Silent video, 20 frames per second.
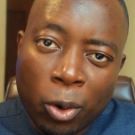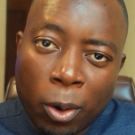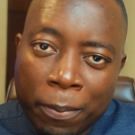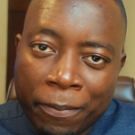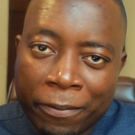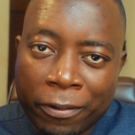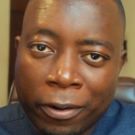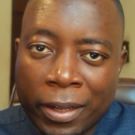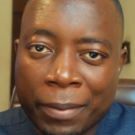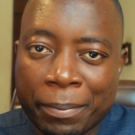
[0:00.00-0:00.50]
hope
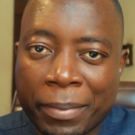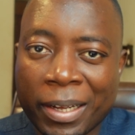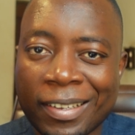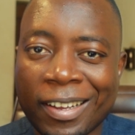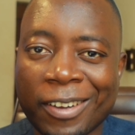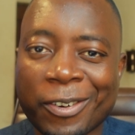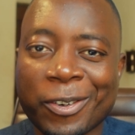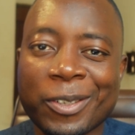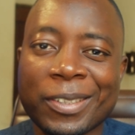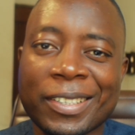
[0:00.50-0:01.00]
for a
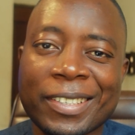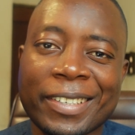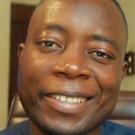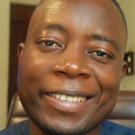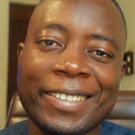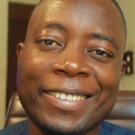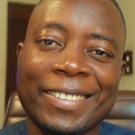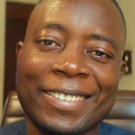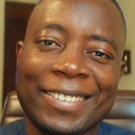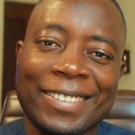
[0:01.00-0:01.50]
better country.
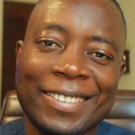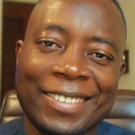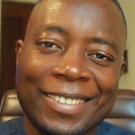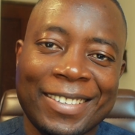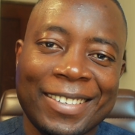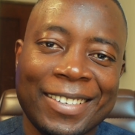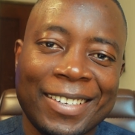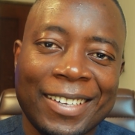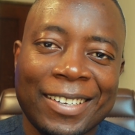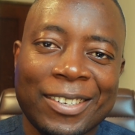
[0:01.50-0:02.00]

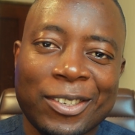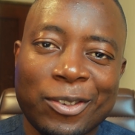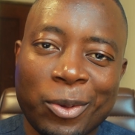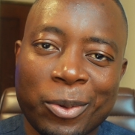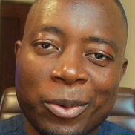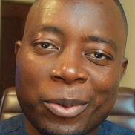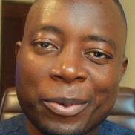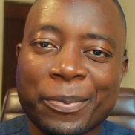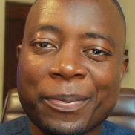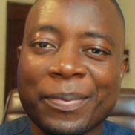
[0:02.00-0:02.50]

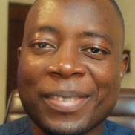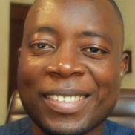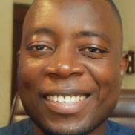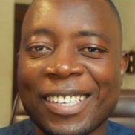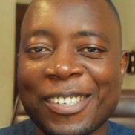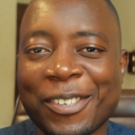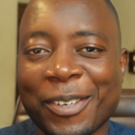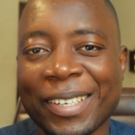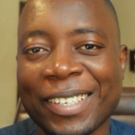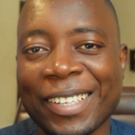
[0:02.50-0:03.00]
So
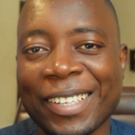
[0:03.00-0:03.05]
see you in